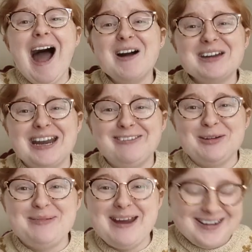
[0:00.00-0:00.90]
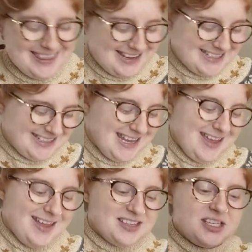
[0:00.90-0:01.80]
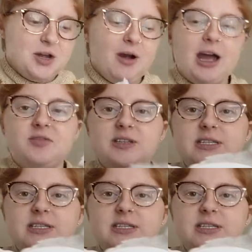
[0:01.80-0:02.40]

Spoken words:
how can I repair this? So I've